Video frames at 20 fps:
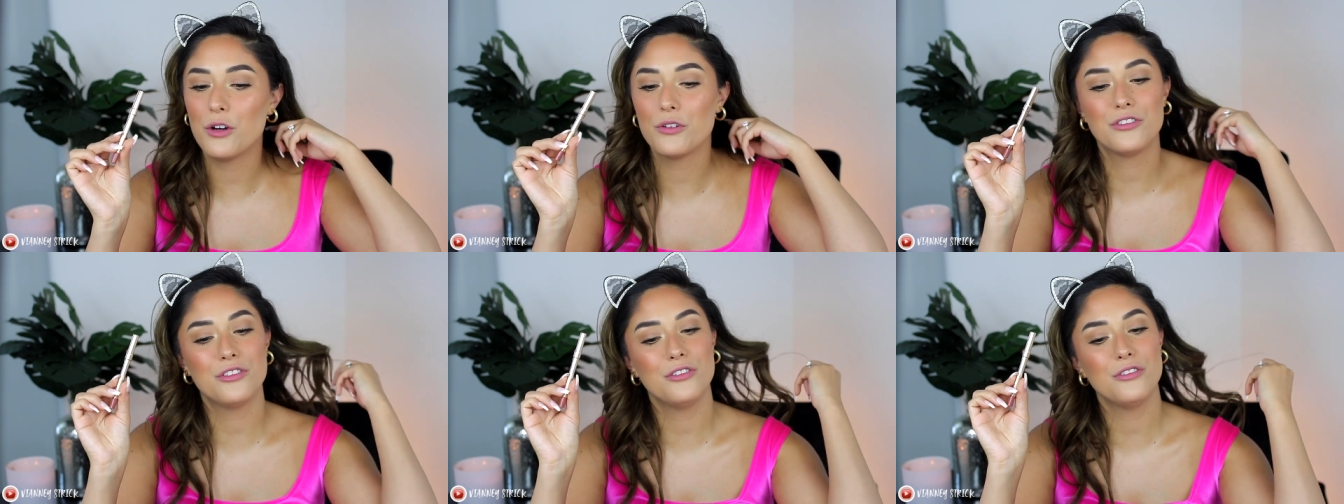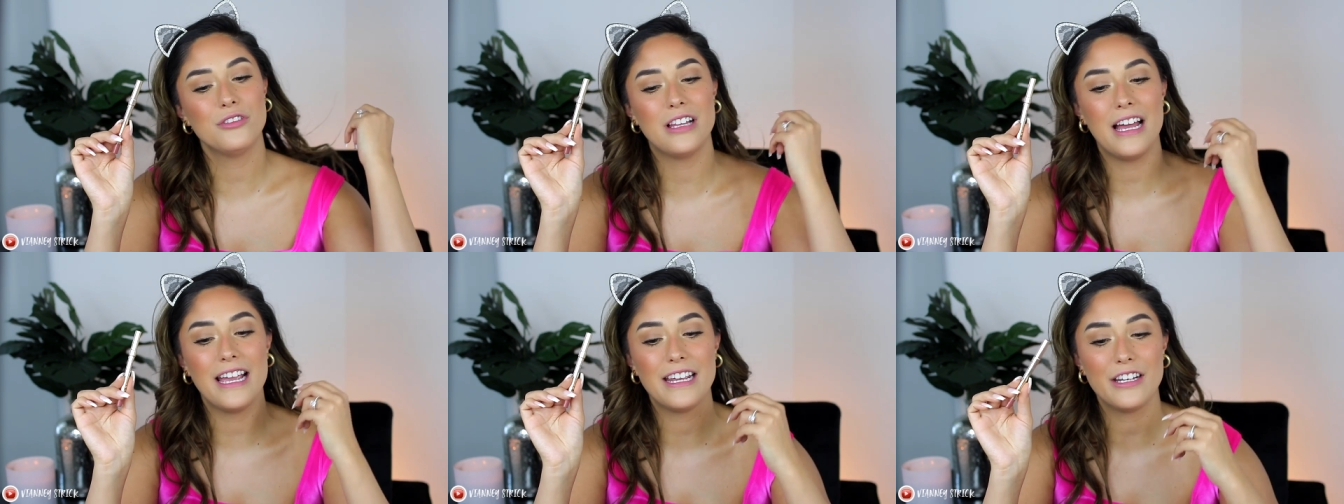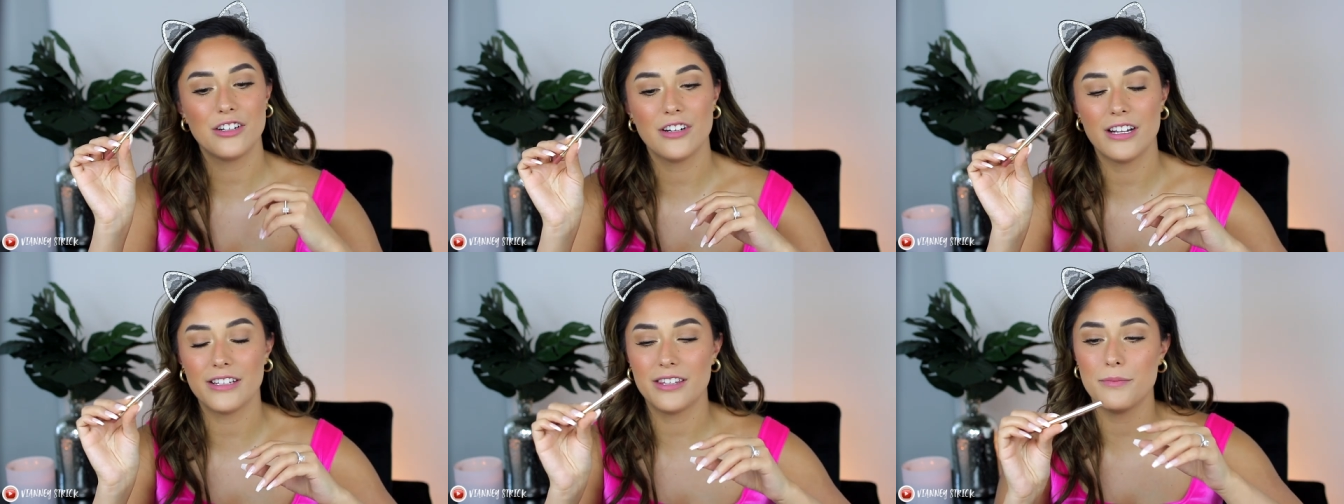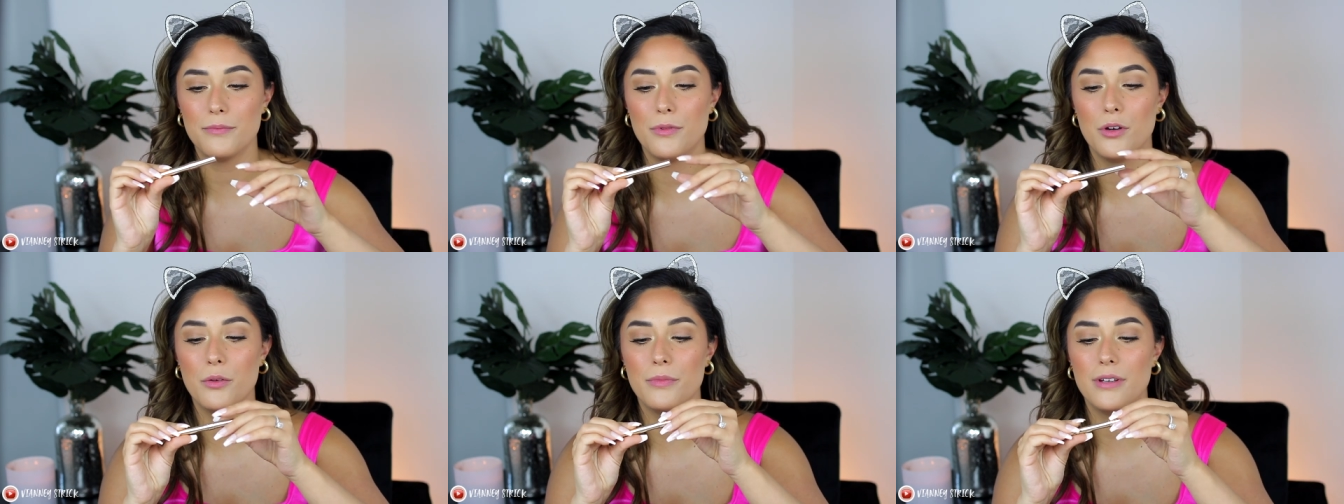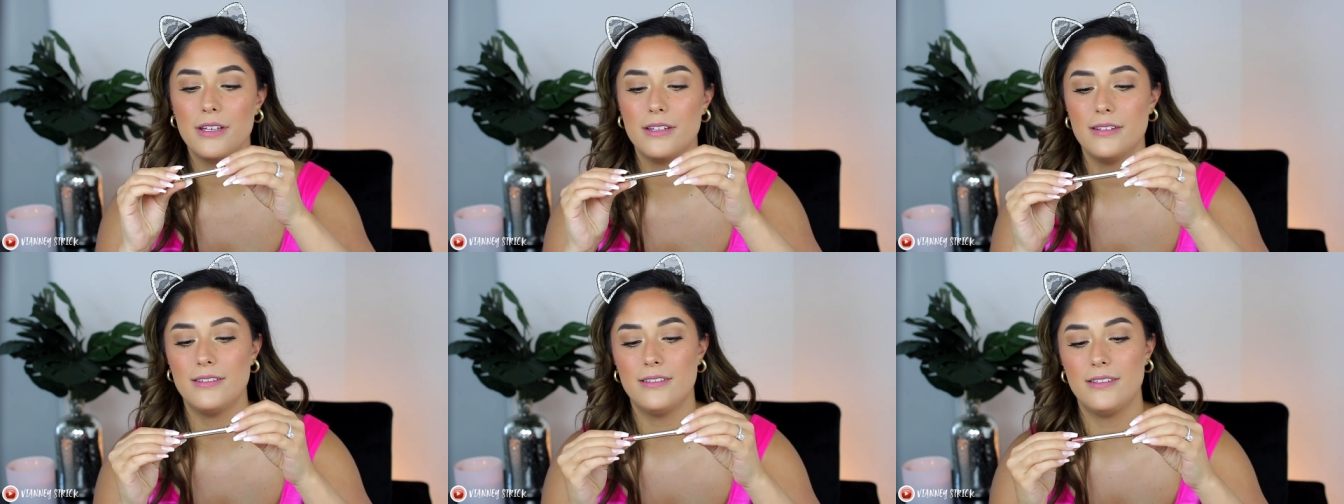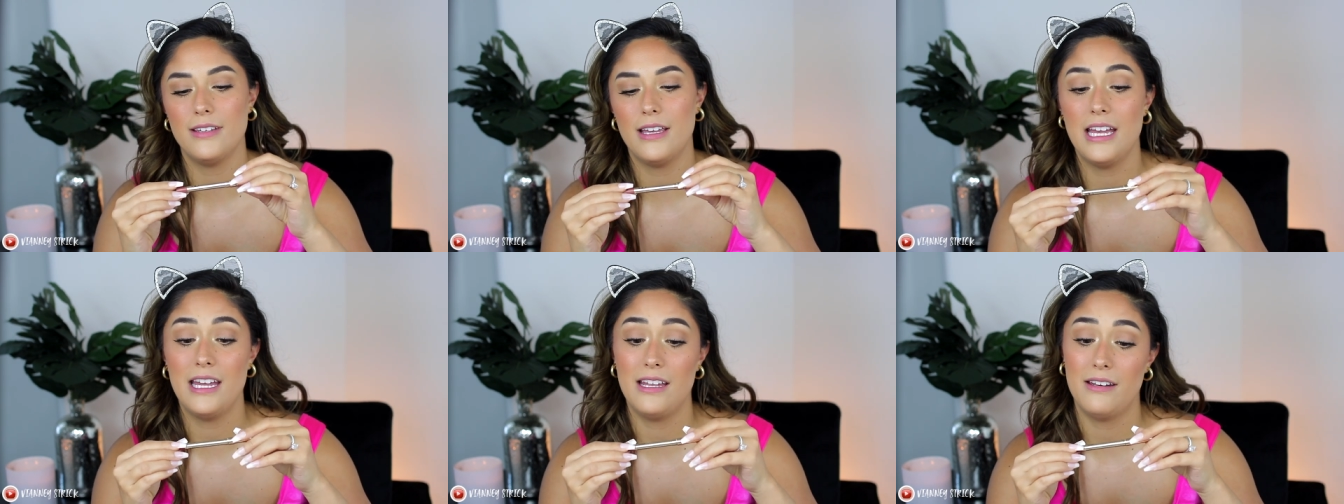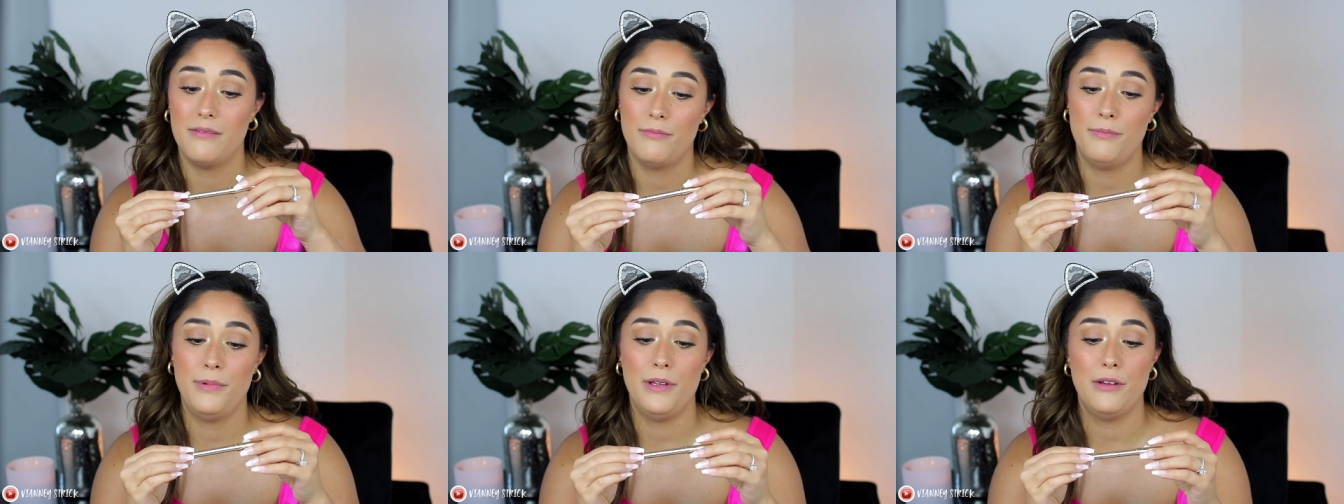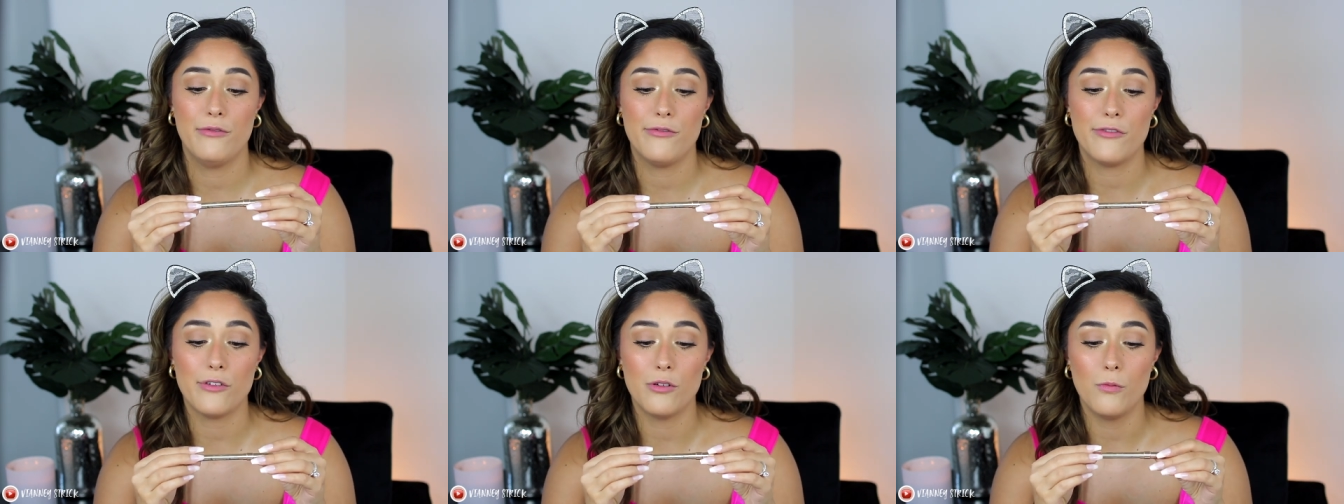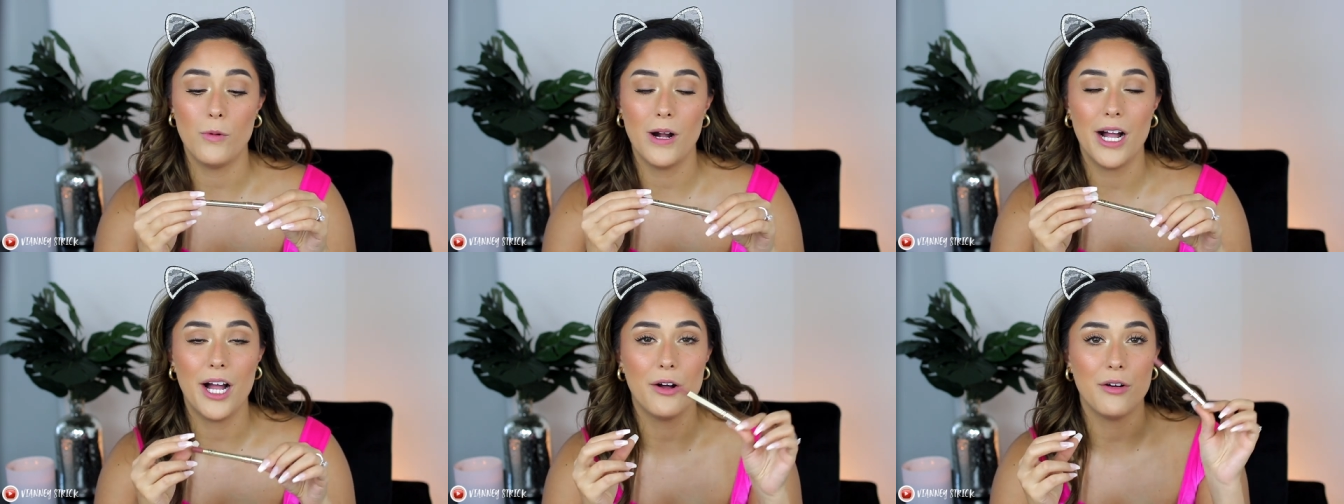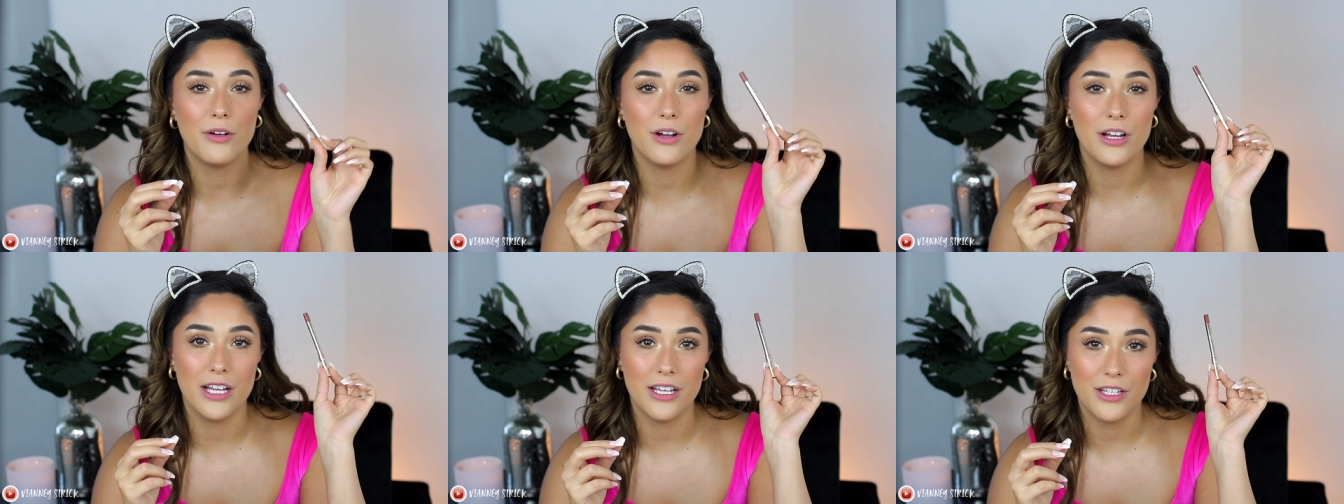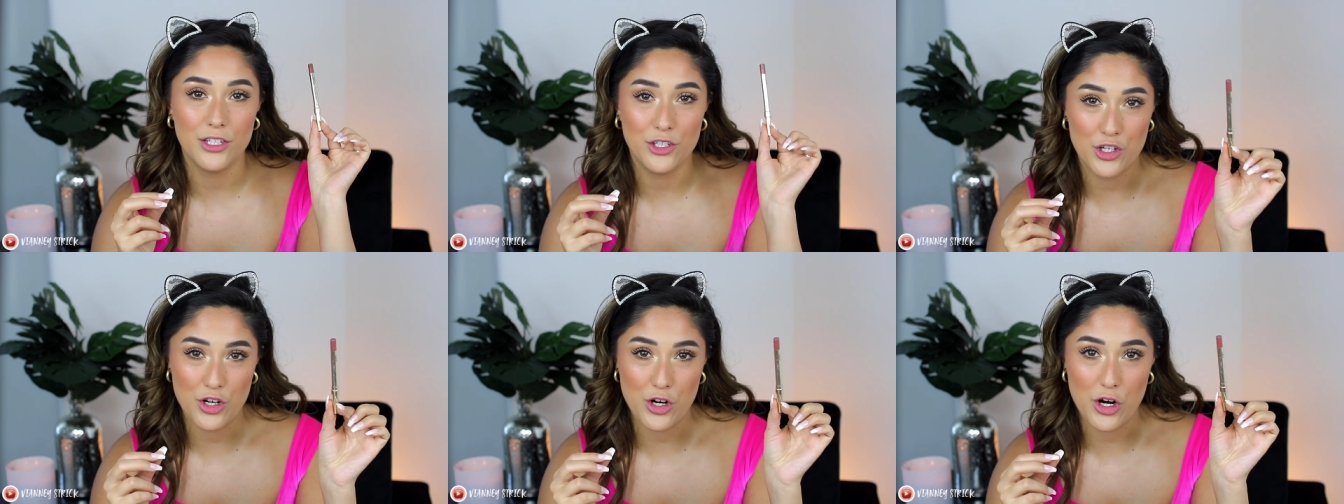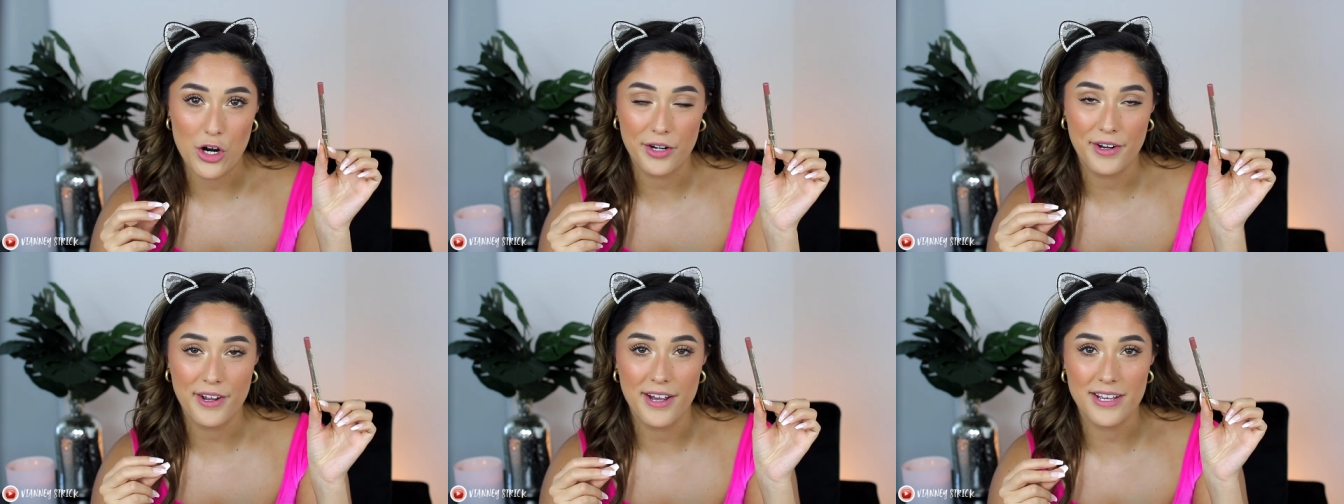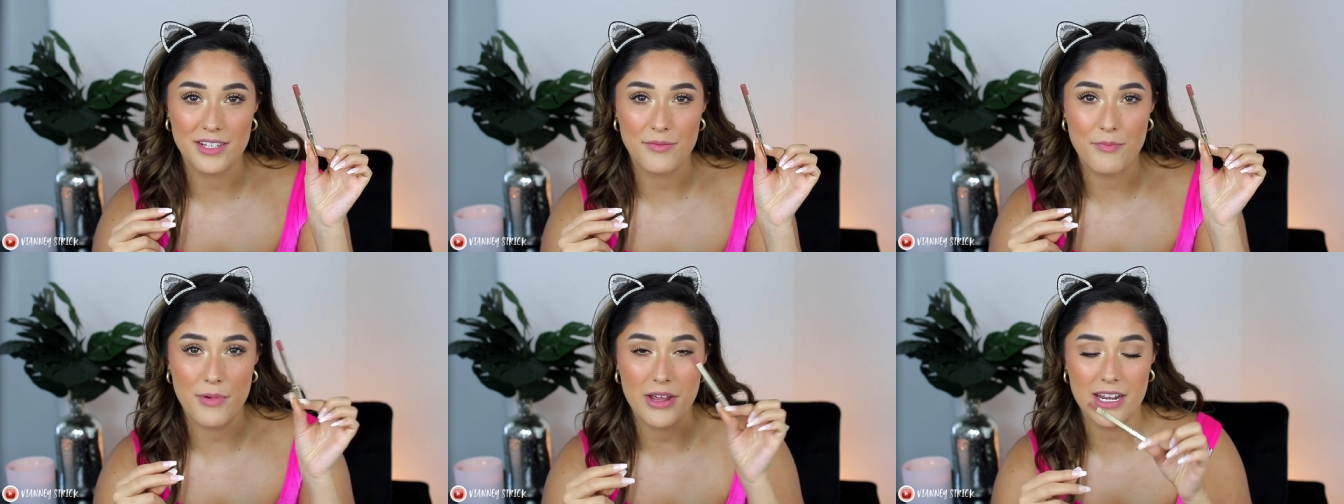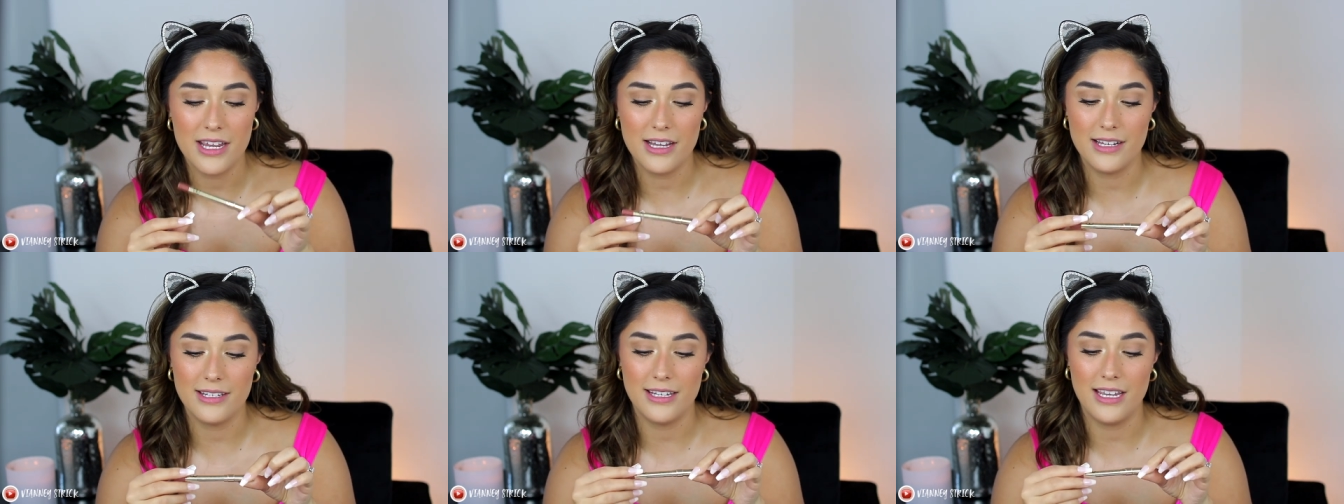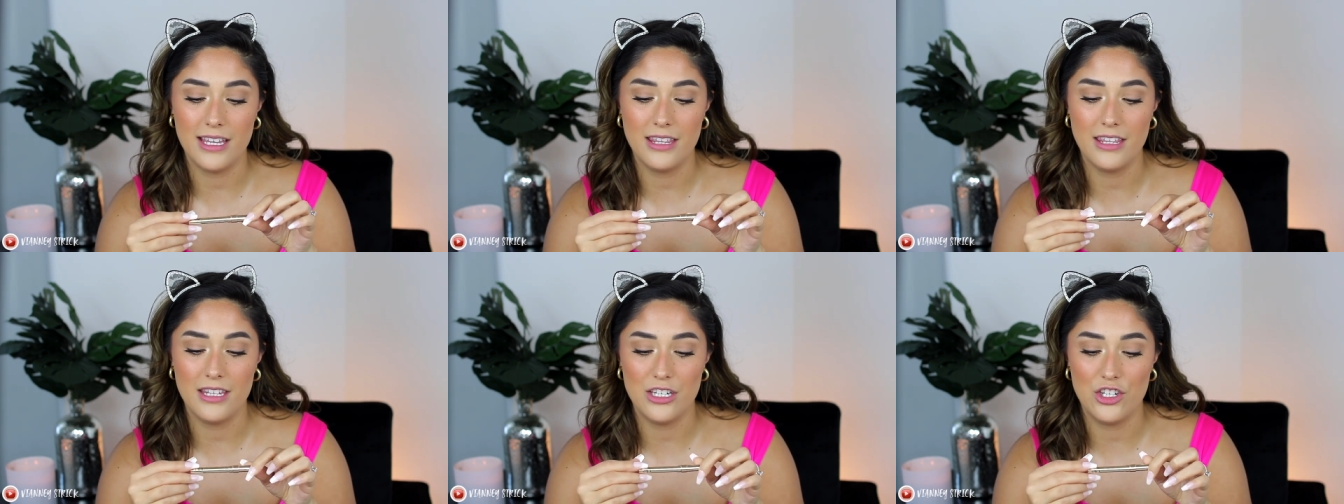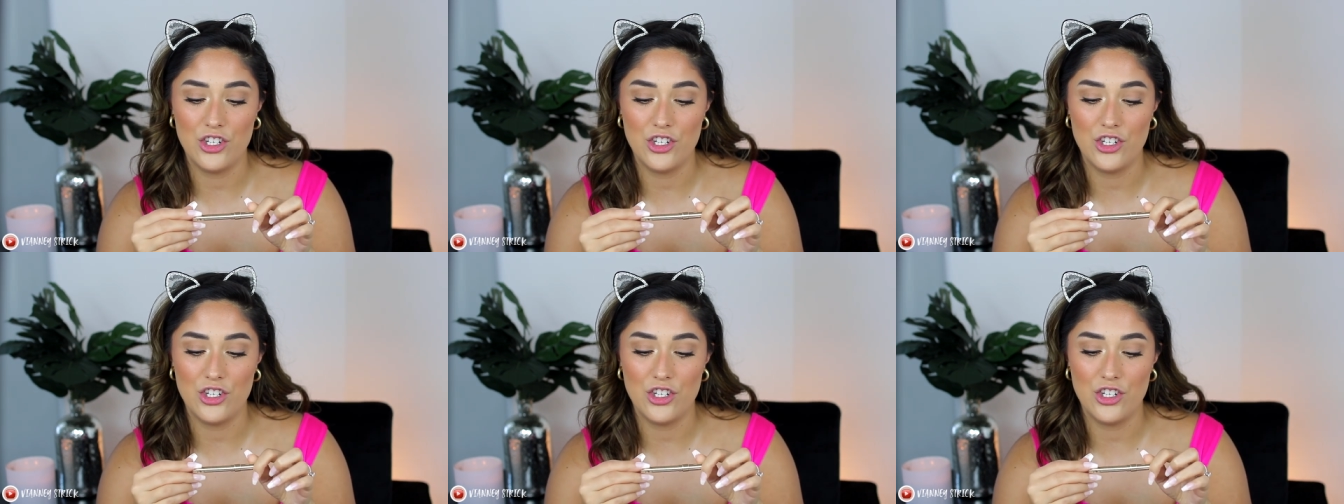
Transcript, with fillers: Go-to liner at the moment and been for a while, Gerard Cosmetics in the